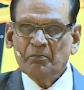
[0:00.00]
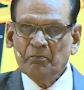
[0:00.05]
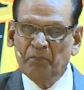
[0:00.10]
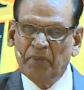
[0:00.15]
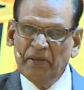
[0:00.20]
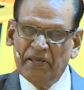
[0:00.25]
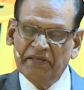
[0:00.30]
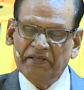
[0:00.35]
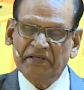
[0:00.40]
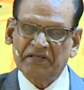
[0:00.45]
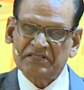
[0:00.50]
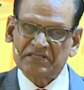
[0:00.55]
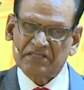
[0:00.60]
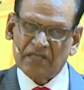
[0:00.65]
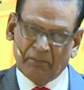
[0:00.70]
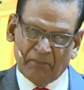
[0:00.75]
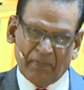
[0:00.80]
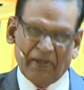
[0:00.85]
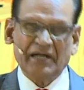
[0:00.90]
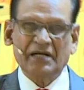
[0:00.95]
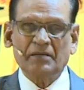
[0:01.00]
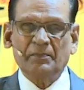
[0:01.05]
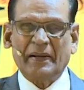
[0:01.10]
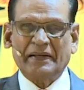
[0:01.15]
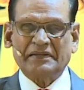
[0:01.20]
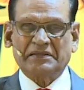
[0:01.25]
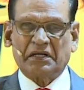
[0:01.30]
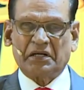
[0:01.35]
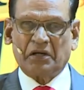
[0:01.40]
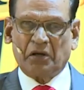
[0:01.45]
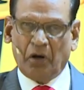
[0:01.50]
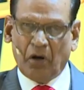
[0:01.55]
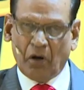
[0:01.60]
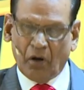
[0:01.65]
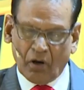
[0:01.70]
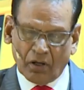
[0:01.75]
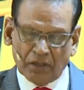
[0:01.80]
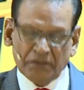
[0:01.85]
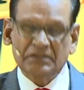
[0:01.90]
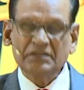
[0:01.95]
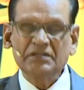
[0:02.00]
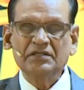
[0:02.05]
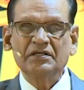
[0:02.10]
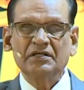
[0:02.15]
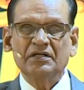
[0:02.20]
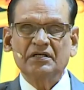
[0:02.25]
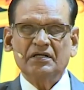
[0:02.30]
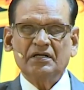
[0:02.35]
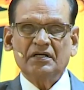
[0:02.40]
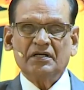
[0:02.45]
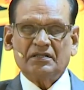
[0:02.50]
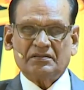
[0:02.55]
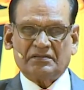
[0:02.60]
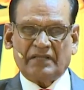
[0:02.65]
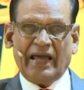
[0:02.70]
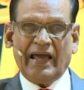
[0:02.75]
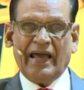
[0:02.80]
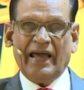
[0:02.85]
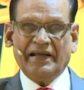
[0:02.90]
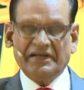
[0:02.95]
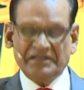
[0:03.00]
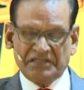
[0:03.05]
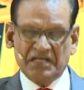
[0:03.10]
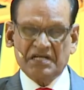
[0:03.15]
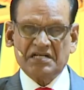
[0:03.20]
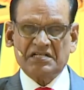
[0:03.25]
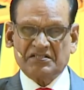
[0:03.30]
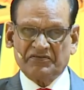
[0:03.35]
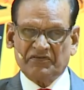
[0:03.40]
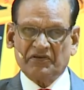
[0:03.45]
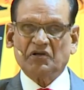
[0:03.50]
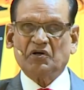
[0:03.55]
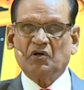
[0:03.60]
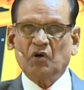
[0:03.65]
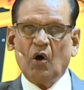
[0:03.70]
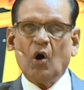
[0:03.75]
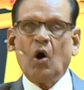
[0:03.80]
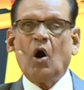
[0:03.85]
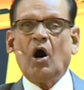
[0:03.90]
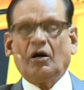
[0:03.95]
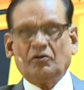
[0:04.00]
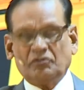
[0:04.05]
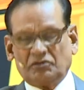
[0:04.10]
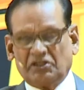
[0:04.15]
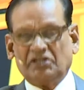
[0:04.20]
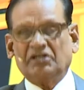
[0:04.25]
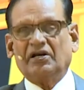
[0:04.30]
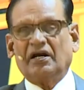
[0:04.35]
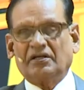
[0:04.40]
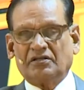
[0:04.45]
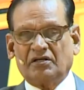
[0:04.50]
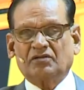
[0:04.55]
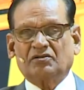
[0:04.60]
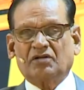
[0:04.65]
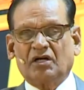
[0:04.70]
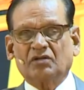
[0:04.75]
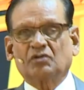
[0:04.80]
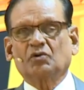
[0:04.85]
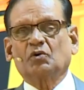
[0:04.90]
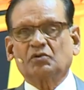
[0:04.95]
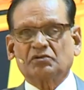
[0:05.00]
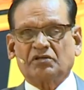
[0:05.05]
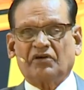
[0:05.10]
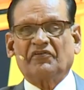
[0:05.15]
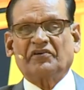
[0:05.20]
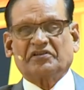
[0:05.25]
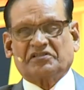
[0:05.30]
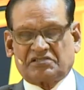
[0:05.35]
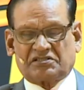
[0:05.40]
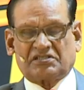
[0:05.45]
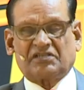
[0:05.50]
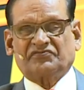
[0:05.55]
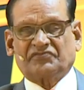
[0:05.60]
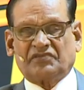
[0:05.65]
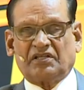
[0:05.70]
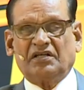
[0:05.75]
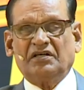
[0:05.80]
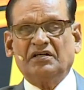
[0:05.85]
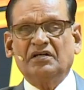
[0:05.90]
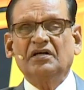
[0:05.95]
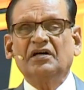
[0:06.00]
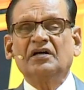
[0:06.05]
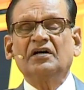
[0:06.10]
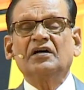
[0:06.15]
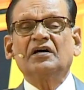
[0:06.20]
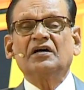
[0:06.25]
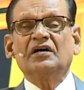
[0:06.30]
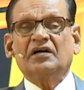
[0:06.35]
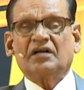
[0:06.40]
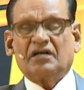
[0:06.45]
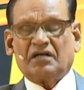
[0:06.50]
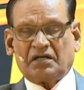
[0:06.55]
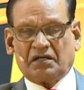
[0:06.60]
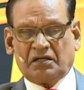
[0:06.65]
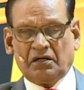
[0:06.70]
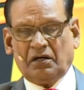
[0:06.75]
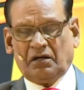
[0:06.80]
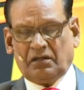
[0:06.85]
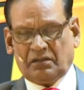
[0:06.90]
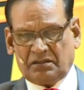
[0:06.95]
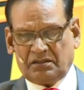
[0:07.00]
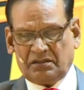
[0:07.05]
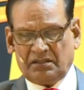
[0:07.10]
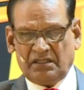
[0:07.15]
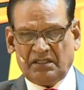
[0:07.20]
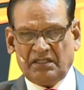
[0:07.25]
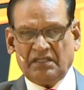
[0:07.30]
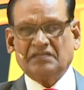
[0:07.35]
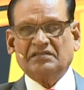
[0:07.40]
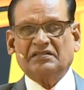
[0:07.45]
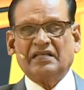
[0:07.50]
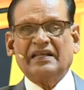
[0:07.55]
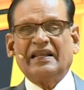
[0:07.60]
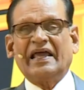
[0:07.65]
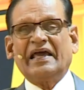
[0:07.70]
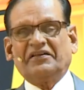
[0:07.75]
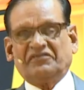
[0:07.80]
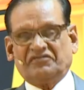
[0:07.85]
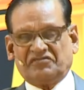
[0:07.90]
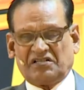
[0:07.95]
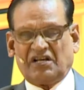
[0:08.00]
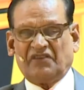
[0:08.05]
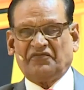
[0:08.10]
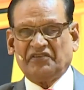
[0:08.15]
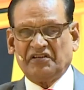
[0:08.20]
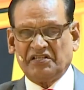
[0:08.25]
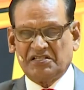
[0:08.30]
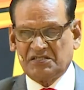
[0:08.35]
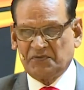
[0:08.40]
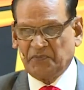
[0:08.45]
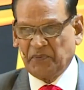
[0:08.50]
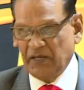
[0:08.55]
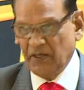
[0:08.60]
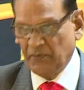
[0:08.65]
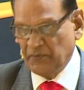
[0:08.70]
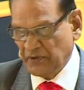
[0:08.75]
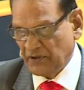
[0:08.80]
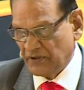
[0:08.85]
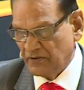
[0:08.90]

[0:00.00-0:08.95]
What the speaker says: Being summoned by the Lord, the angels will go out in order to do the works of the God in the lives of his people.